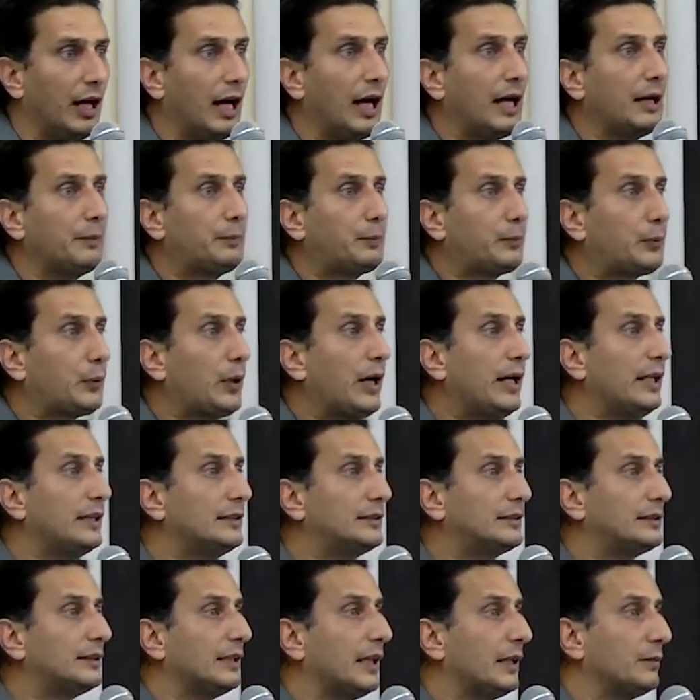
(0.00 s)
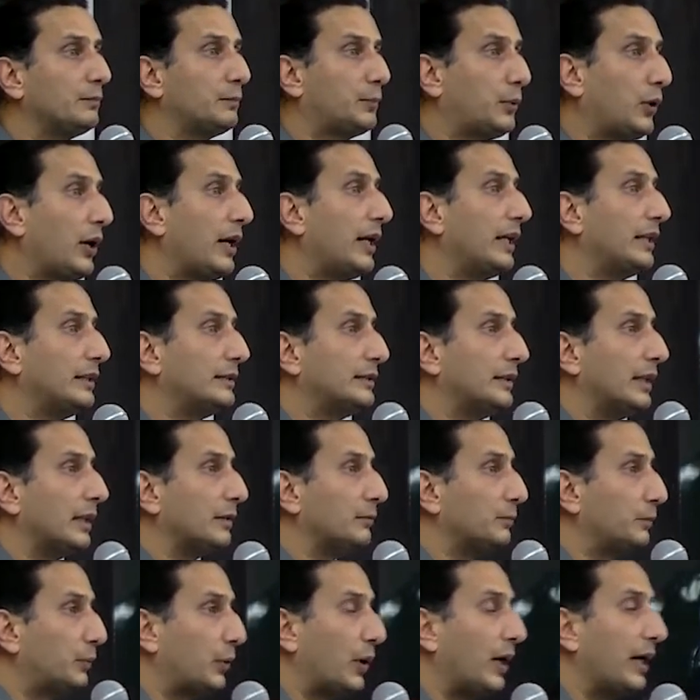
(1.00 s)
I prayed and prayed
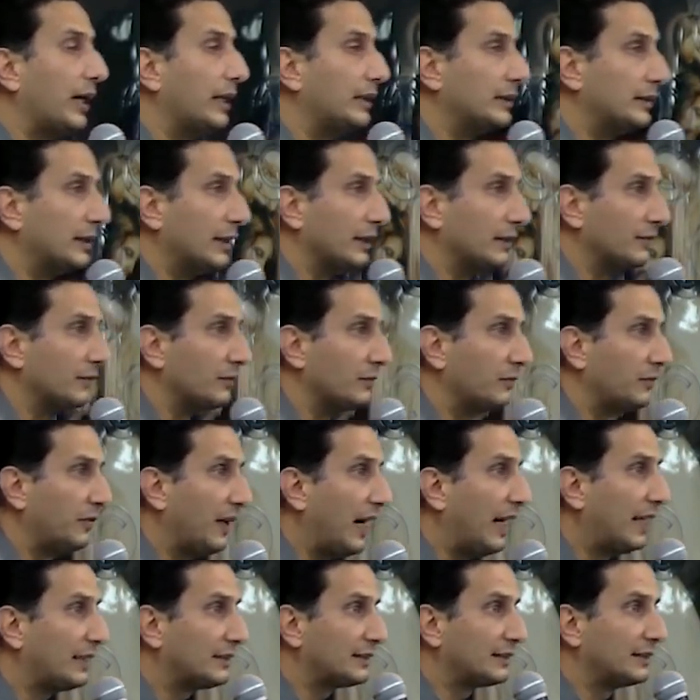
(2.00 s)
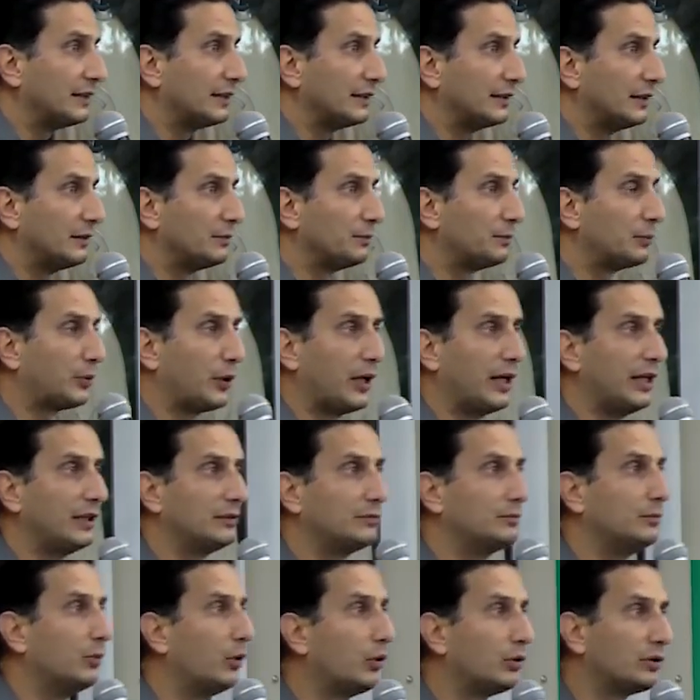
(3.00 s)
and prayed and fasted and
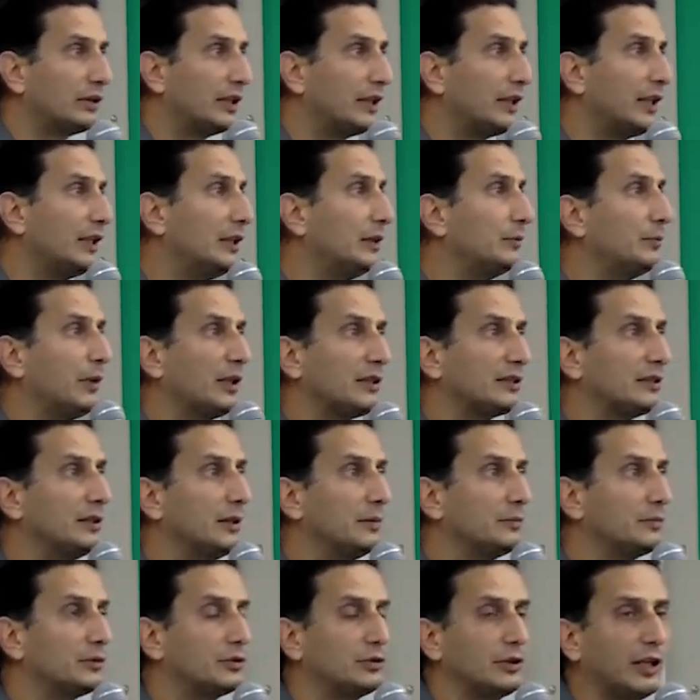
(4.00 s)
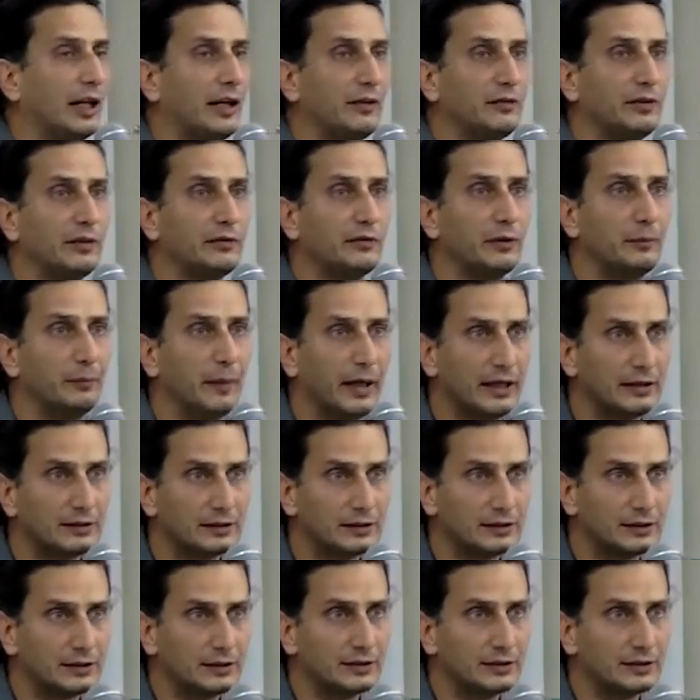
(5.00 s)
prayed more than any Muslims you have ever met.